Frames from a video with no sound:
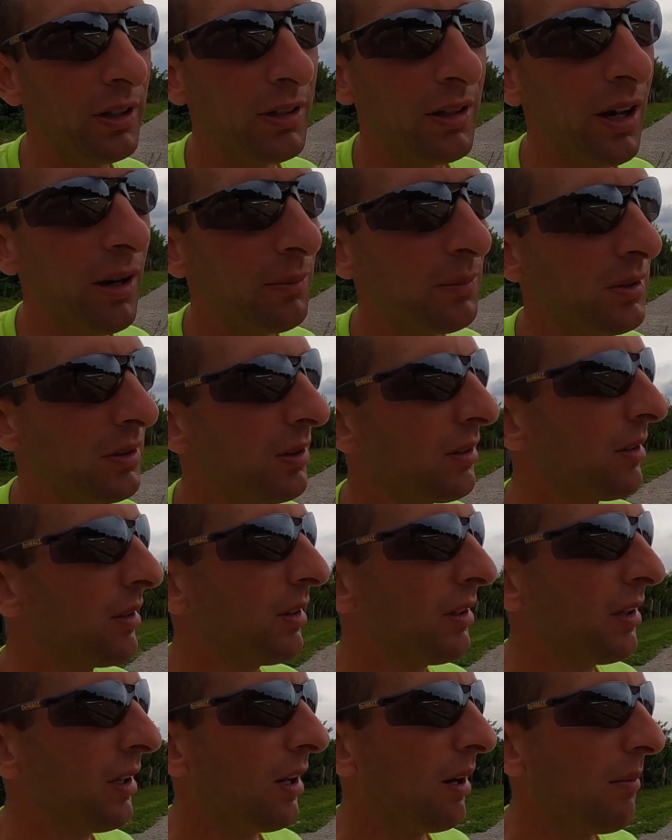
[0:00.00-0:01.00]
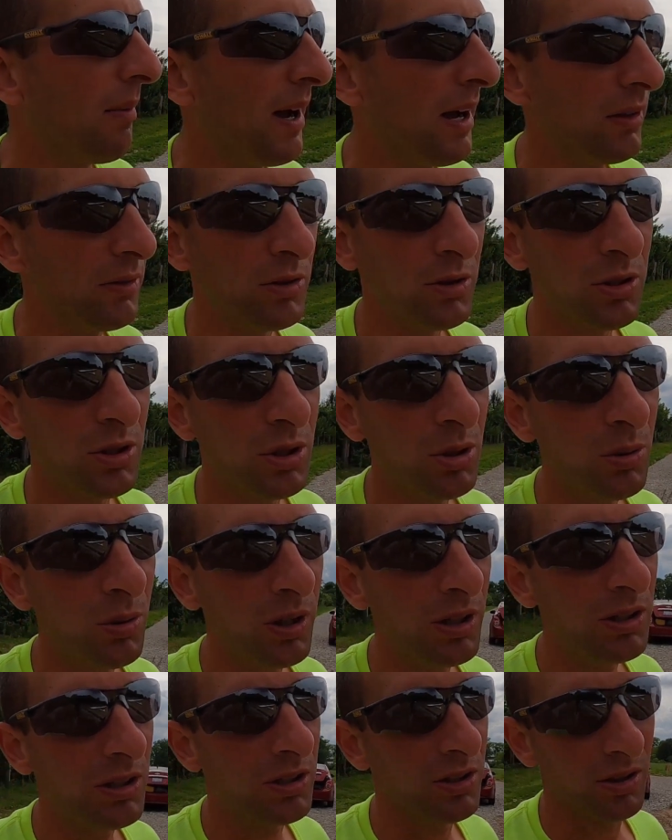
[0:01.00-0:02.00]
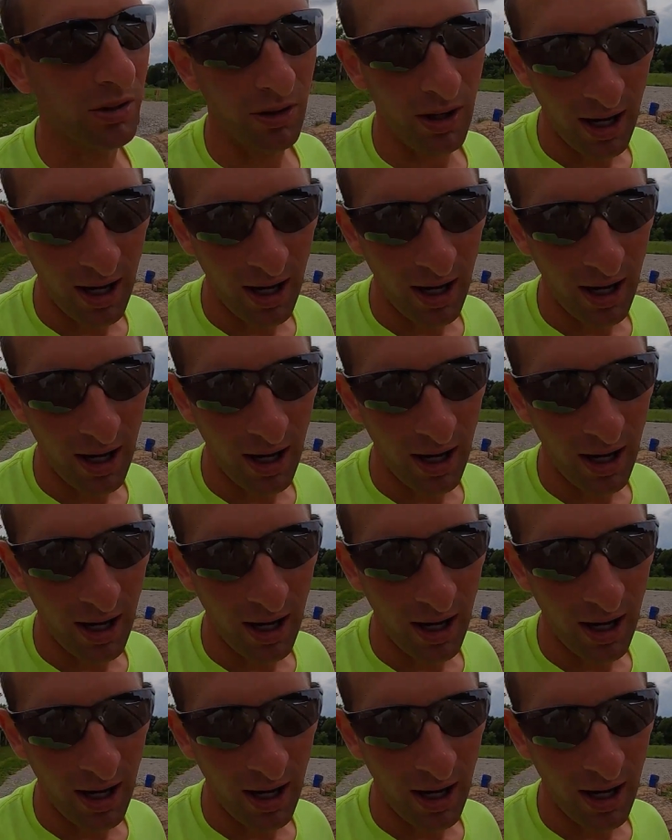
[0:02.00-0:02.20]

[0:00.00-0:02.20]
that dumped about 2 inches